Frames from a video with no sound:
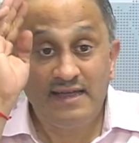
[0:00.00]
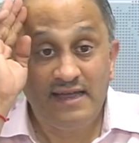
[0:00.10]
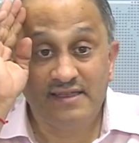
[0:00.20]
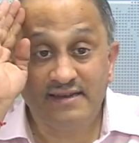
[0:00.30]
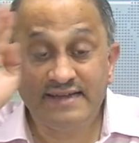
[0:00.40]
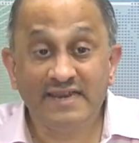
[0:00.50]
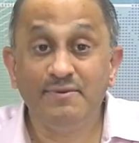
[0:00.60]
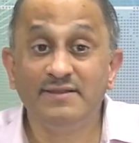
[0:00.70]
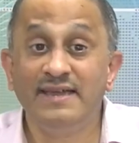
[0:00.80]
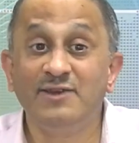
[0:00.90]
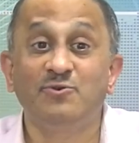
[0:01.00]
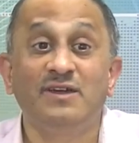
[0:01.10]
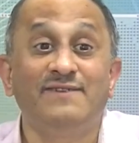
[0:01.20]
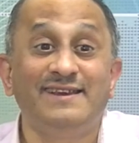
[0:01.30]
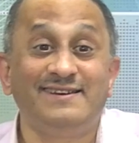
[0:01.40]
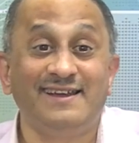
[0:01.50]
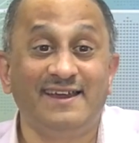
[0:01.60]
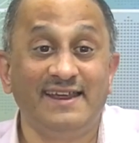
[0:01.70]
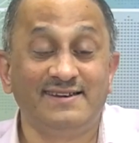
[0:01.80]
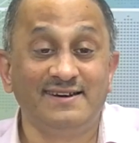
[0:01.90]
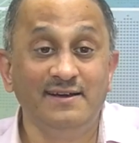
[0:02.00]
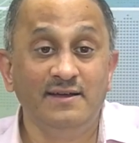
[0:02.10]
is a terrible thing to give an integrator.